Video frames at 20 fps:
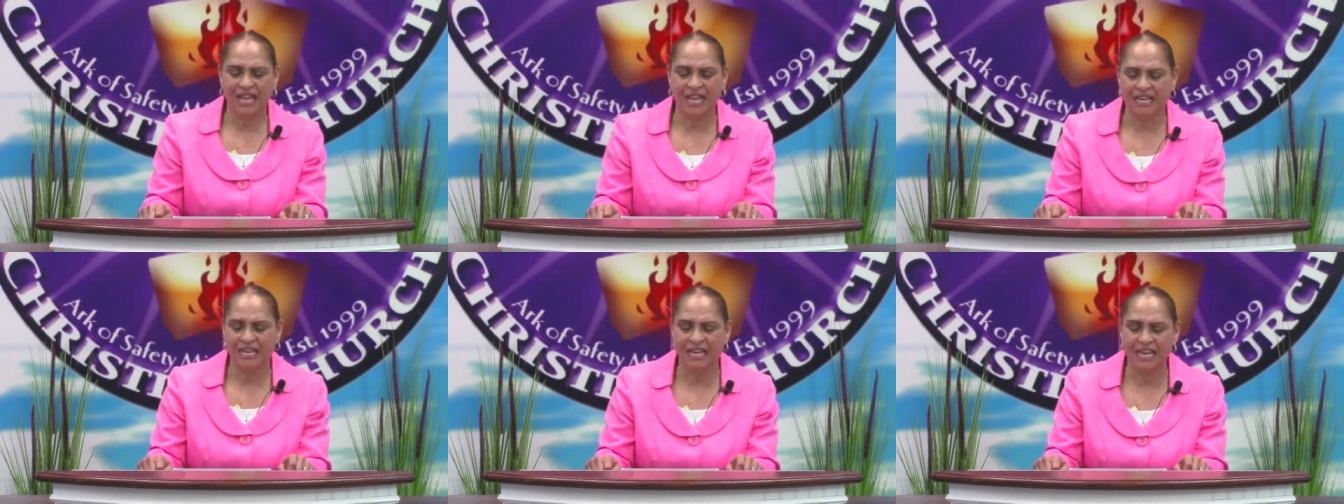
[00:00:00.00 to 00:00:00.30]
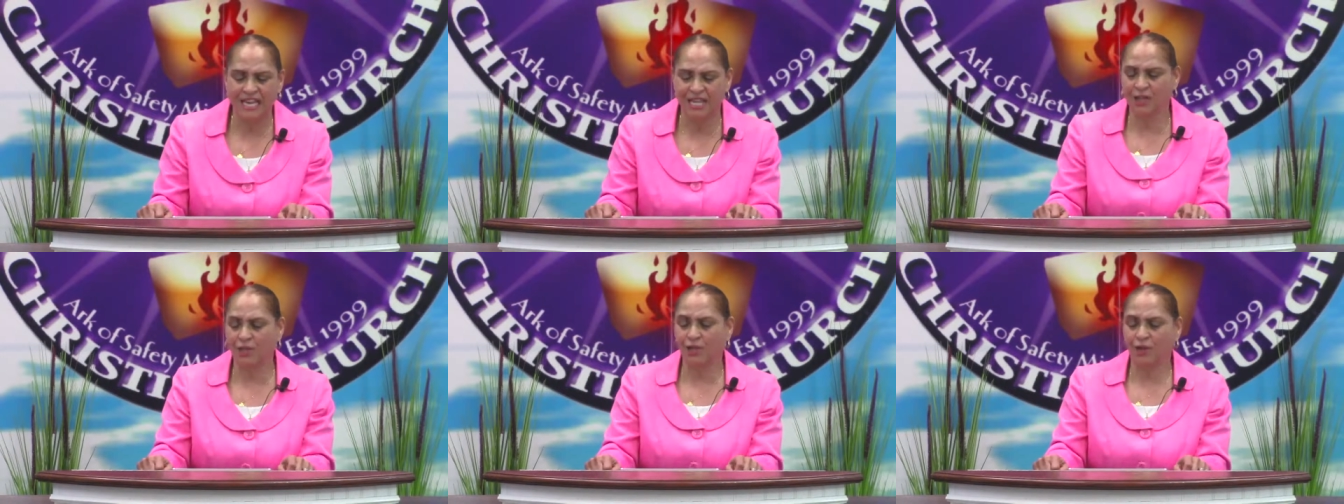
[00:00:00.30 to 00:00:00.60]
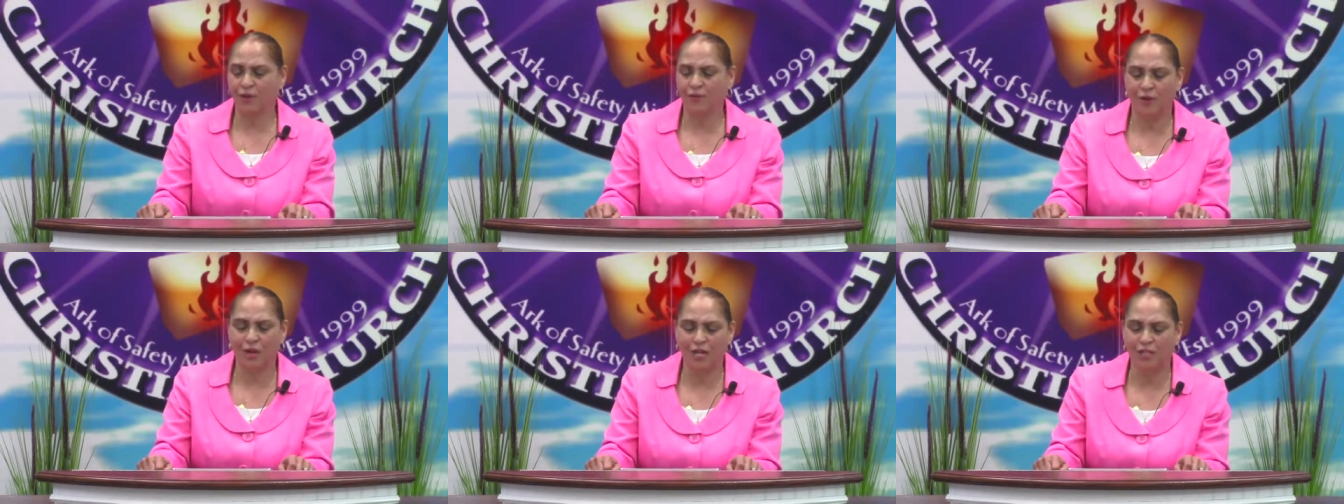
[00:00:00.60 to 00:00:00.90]
that
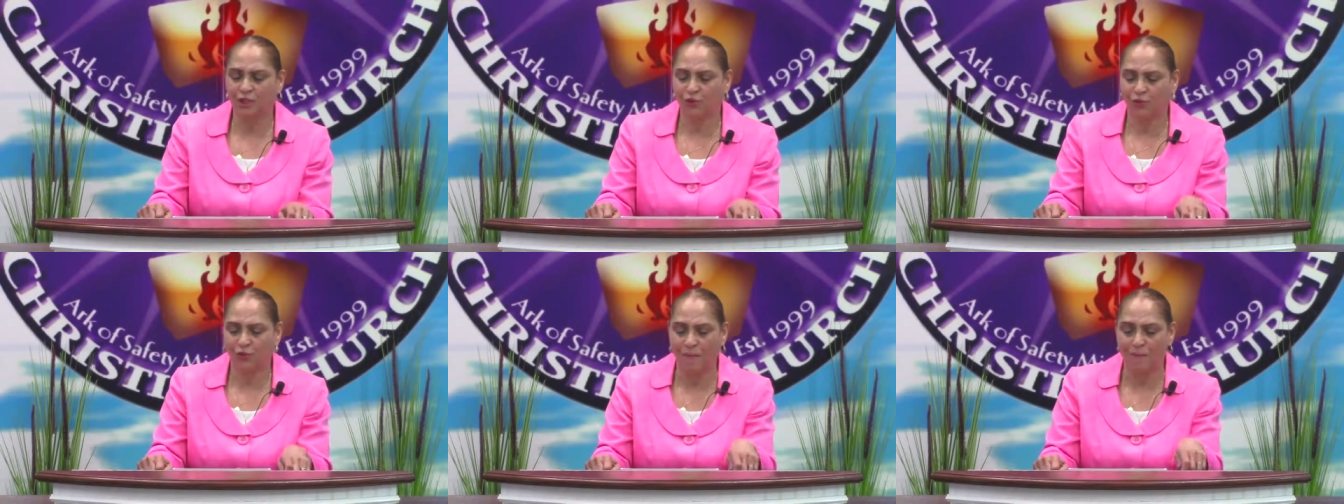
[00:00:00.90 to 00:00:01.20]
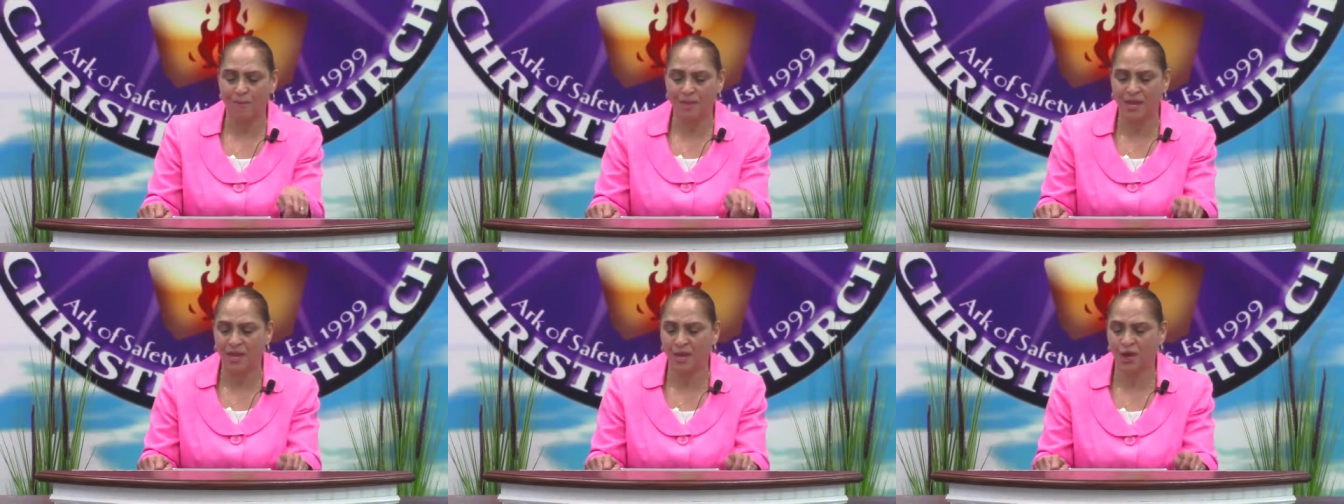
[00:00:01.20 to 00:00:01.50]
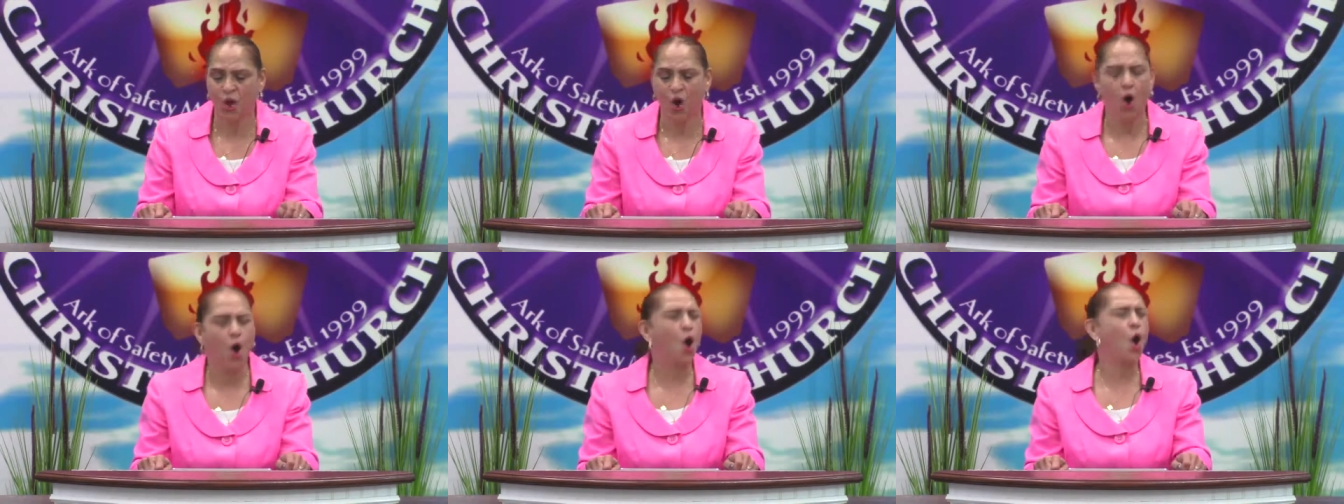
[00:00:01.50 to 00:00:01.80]
hinder us from
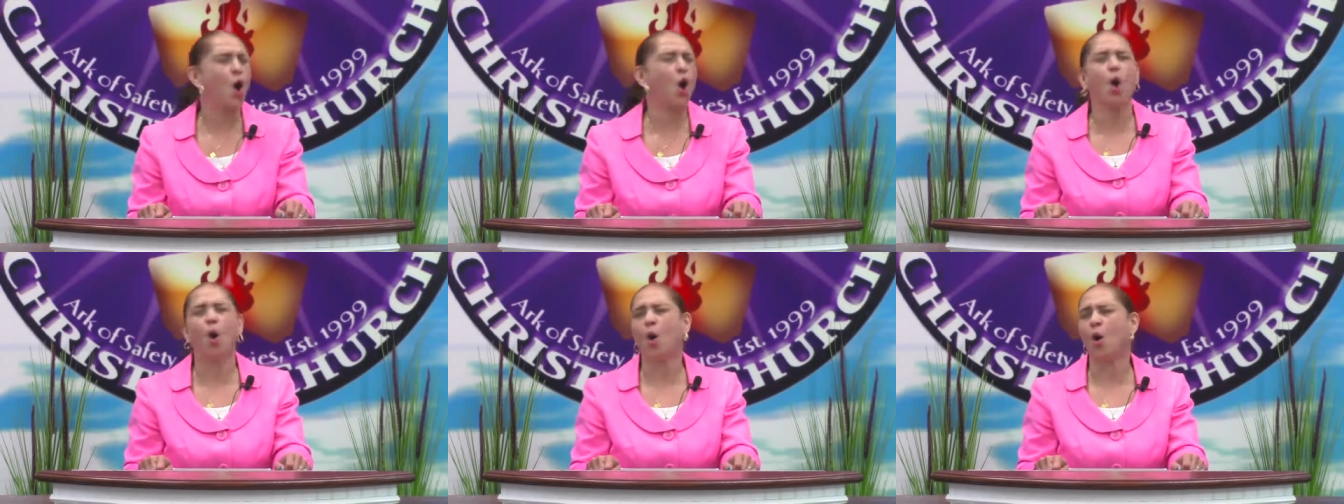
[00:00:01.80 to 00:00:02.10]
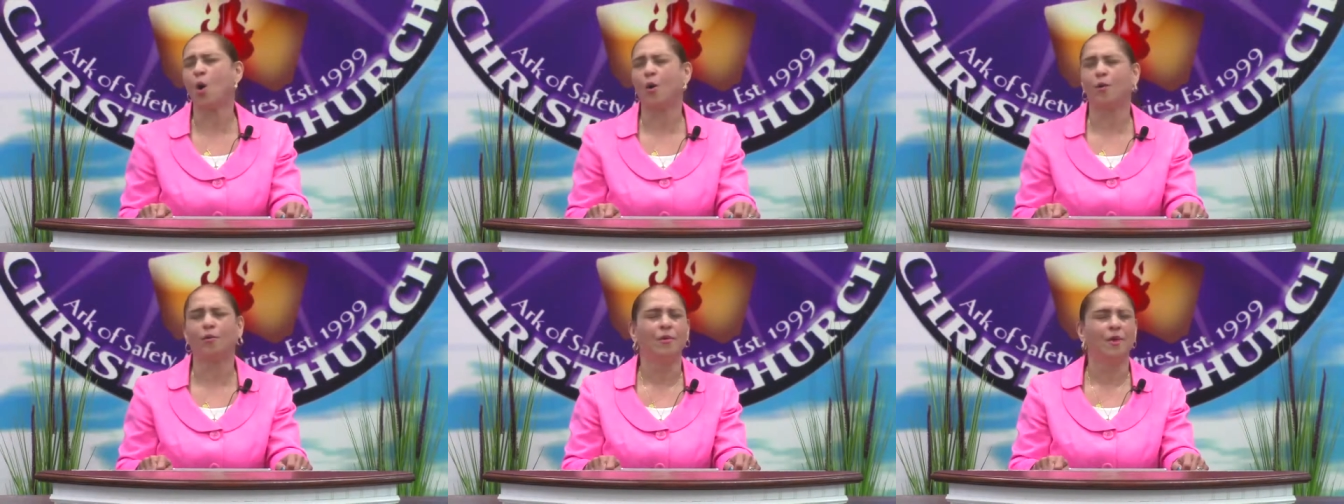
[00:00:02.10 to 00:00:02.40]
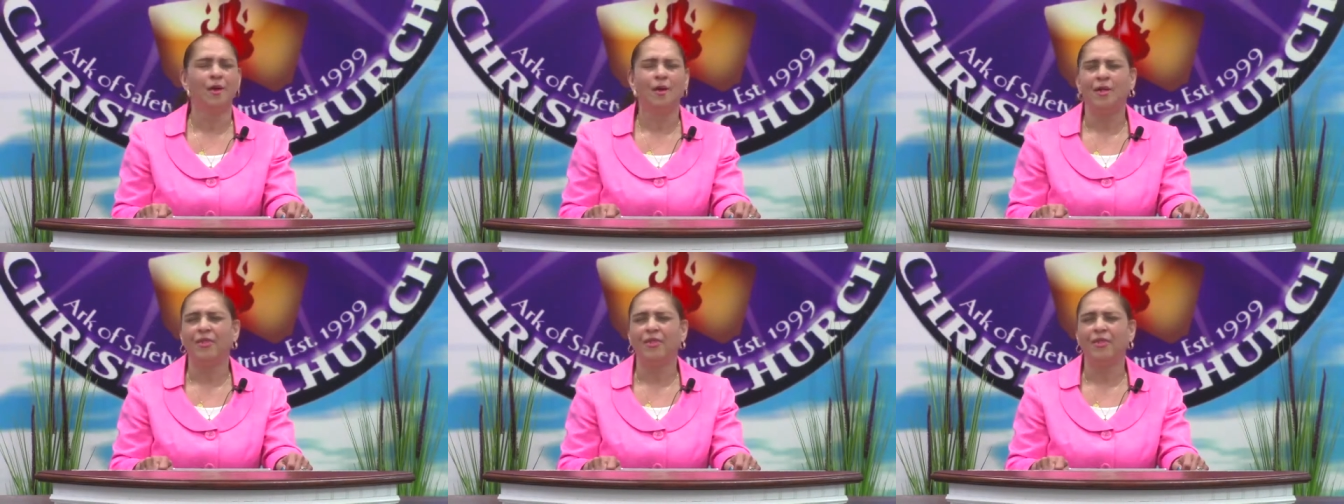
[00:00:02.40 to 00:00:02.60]
being all